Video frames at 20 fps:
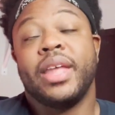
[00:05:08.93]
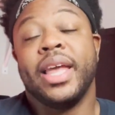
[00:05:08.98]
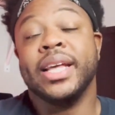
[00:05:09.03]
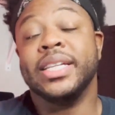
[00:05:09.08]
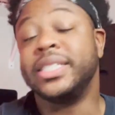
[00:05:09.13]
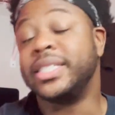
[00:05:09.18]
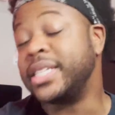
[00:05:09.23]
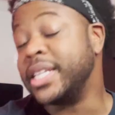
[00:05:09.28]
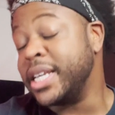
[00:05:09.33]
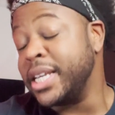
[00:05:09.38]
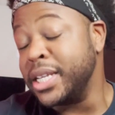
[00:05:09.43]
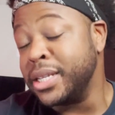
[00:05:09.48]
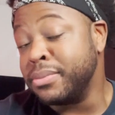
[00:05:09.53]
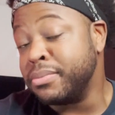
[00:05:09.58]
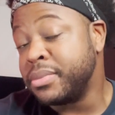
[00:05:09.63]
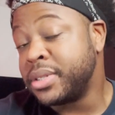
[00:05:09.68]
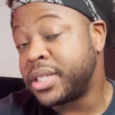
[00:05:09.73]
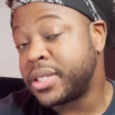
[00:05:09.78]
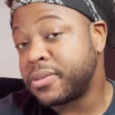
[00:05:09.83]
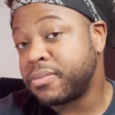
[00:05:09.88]

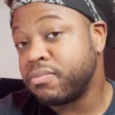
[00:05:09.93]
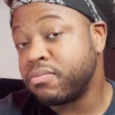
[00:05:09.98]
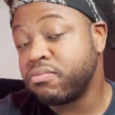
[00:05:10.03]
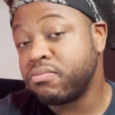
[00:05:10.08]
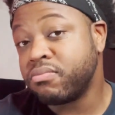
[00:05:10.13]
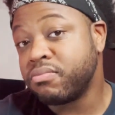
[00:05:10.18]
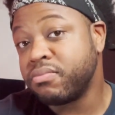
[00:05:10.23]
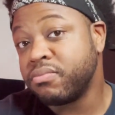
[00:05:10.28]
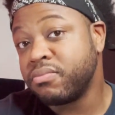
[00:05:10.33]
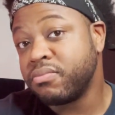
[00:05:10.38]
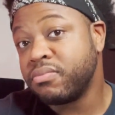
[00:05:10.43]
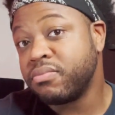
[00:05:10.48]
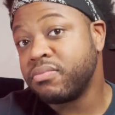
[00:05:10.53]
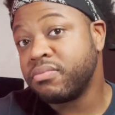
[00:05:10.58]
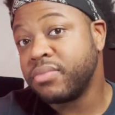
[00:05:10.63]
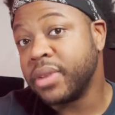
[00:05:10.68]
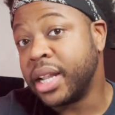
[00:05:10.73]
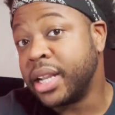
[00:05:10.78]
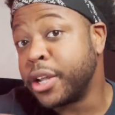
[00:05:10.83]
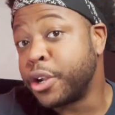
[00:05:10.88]
seems
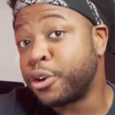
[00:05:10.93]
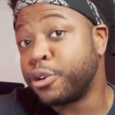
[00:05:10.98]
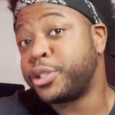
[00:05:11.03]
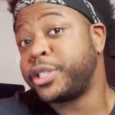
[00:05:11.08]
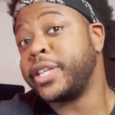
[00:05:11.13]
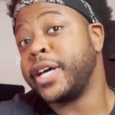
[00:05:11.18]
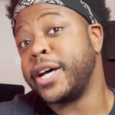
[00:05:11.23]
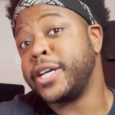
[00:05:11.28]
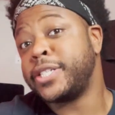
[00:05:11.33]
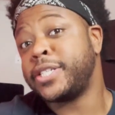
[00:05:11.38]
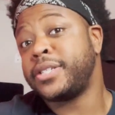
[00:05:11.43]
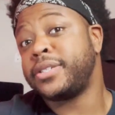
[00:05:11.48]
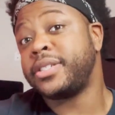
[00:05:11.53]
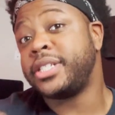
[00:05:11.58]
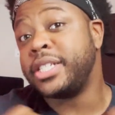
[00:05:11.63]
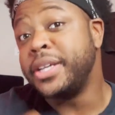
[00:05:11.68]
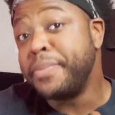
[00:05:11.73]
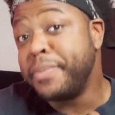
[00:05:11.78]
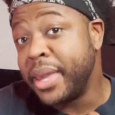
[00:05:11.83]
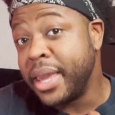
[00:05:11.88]
a little sus
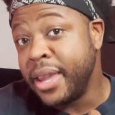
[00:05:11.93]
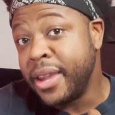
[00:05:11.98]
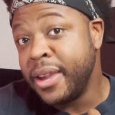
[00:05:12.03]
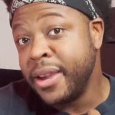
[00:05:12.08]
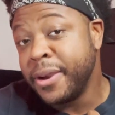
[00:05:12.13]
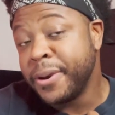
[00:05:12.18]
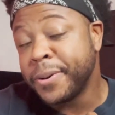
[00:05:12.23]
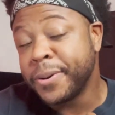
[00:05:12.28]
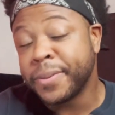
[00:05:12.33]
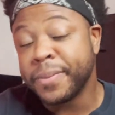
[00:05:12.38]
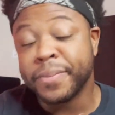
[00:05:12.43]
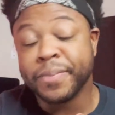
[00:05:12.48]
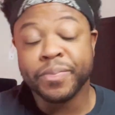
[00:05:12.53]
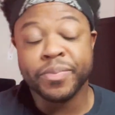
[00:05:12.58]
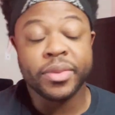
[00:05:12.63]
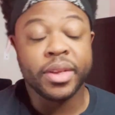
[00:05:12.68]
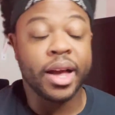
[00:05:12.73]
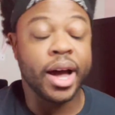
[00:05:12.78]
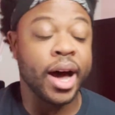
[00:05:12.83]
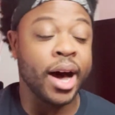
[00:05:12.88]
to me.
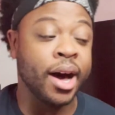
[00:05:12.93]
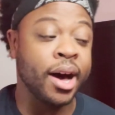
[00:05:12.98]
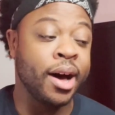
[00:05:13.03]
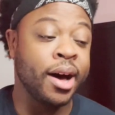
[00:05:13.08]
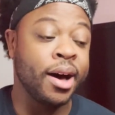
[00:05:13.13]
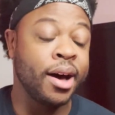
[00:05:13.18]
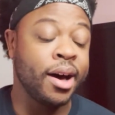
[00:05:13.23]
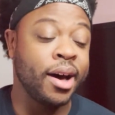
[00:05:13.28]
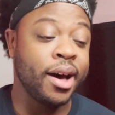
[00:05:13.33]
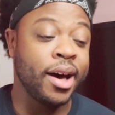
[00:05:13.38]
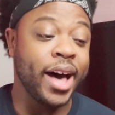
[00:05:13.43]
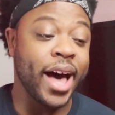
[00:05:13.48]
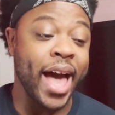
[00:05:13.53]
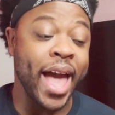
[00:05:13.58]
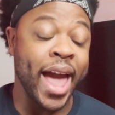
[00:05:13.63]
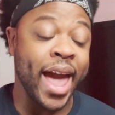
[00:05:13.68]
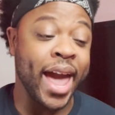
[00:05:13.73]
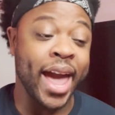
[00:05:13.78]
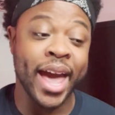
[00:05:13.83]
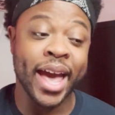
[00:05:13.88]

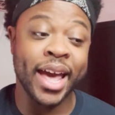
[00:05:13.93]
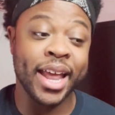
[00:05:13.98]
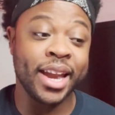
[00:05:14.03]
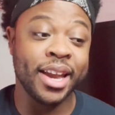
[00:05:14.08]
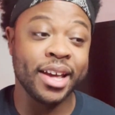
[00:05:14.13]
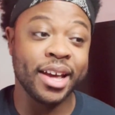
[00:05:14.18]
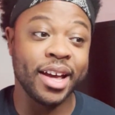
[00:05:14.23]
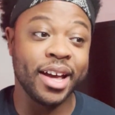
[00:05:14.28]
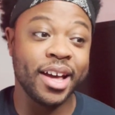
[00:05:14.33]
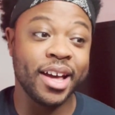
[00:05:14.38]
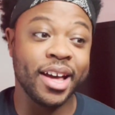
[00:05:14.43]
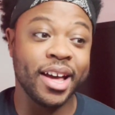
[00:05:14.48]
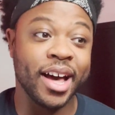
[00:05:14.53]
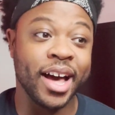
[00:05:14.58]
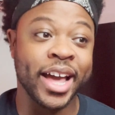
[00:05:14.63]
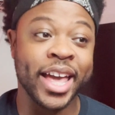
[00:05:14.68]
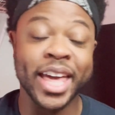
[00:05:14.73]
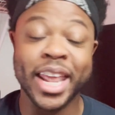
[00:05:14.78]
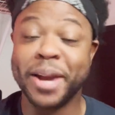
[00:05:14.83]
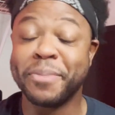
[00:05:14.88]
And
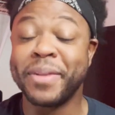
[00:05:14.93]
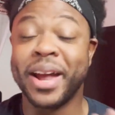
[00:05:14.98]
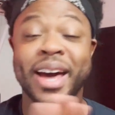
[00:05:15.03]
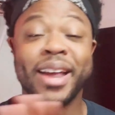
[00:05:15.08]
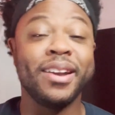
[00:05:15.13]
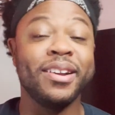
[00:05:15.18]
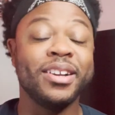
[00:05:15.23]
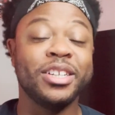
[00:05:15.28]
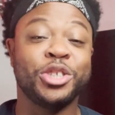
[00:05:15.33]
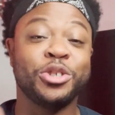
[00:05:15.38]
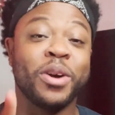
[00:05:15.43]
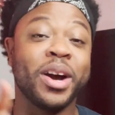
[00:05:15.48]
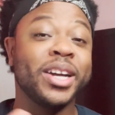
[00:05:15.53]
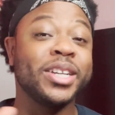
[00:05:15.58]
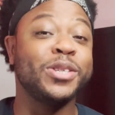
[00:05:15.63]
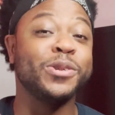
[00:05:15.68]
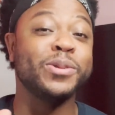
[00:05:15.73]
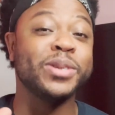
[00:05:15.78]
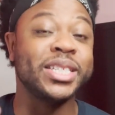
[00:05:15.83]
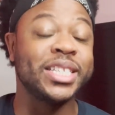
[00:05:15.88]
again, I'm not trying
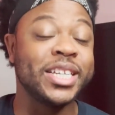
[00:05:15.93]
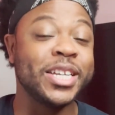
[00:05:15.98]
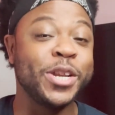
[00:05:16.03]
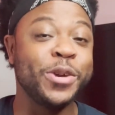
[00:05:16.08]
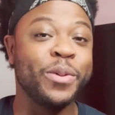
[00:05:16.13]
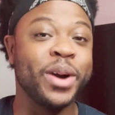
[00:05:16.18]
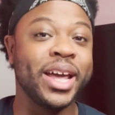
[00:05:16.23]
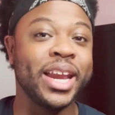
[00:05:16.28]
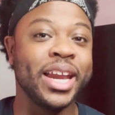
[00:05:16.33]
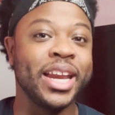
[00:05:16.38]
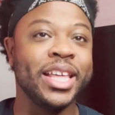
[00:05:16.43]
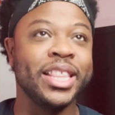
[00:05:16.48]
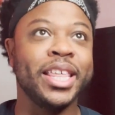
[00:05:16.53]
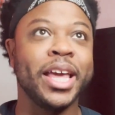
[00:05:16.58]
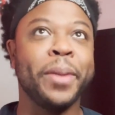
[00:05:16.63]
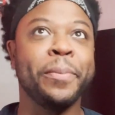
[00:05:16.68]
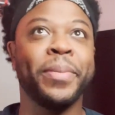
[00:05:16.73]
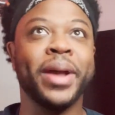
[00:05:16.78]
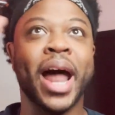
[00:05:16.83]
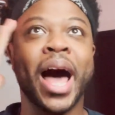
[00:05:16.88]
to insinuate
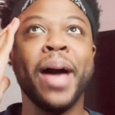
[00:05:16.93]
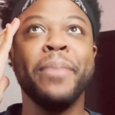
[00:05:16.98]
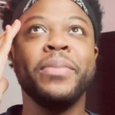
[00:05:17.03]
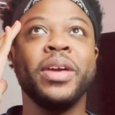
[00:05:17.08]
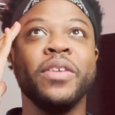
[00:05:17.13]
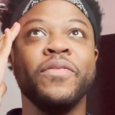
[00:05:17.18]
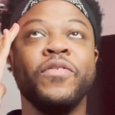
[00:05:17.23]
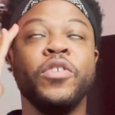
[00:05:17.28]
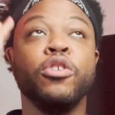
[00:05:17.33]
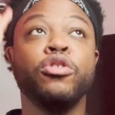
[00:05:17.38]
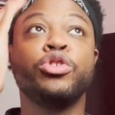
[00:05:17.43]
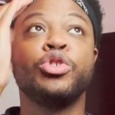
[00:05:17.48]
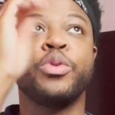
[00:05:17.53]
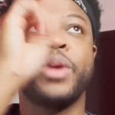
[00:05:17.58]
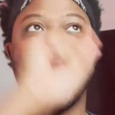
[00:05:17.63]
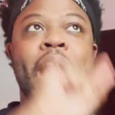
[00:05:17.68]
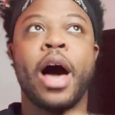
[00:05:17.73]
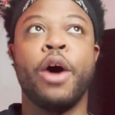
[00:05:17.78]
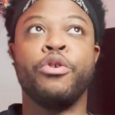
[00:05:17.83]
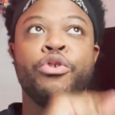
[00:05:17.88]
anything, but I'm confused on
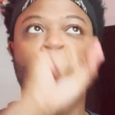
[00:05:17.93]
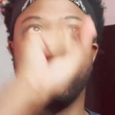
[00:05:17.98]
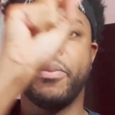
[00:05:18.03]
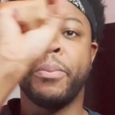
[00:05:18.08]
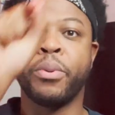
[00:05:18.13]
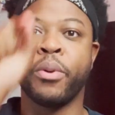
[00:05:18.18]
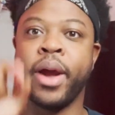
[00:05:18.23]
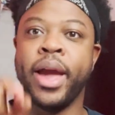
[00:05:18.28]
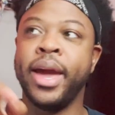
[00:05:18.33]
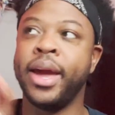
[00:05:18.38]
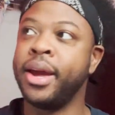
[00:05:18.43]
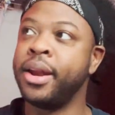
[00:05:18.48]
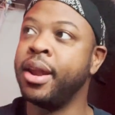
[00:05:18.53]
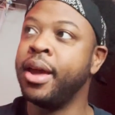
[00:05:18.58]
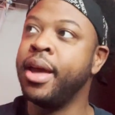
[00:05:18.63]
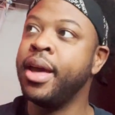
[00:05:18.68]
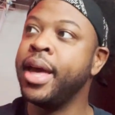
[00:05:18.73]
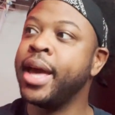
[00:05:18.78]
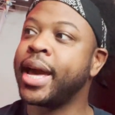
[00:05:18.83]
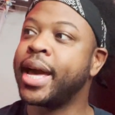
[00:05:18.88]
how your brain
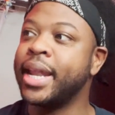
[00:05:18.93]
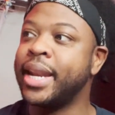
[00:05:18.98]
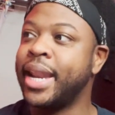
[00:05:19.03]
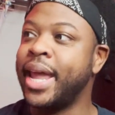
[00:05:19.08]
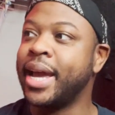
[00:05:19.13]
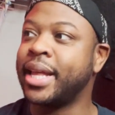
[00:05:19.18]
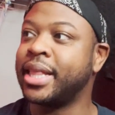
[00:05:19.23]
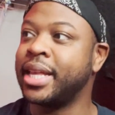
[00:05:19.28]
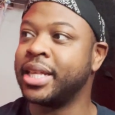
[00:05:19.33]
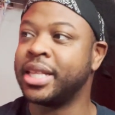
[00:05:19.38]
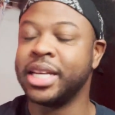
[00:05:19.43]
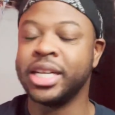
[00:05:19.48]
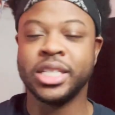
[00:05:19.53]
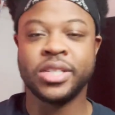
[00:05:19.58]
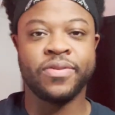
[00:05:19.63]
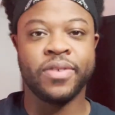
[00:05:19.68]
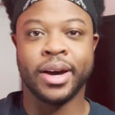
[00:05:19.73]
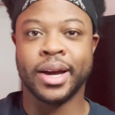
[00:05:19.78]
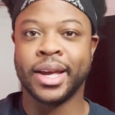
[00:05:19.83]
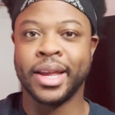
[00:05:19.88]
connected these
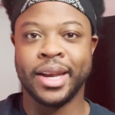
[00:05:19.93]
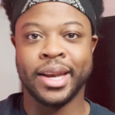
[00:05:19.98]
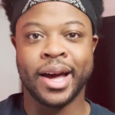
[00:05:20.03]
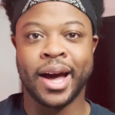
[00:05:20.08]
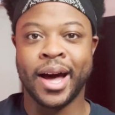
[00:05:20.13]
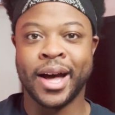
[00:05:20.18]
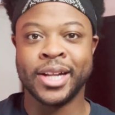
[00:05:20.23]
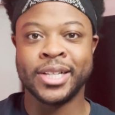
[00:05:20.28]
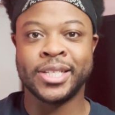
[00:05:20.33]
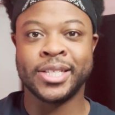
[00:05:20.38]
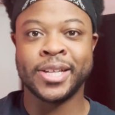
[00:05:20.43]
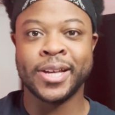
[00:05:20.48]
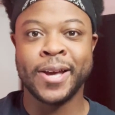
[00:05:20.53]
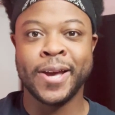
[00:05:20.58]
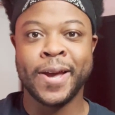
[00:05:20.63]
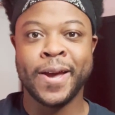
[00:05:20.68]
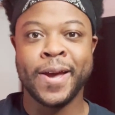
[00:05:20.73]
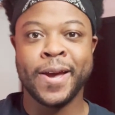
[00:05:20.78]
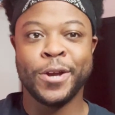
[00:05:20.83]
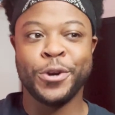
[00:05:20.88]
fucking dots
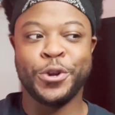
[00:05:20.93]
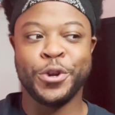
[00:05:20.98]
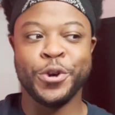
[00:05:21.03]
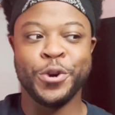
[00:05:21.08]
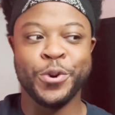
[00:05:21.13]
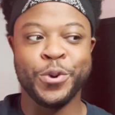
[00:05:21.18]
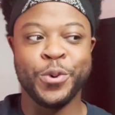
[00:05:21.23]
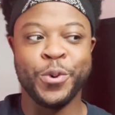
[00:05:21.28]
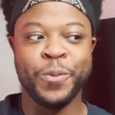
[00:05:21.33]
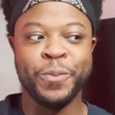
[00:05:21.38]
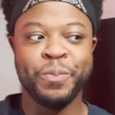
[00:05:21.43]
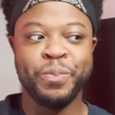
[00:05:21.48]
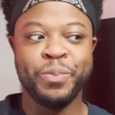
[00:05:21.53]
to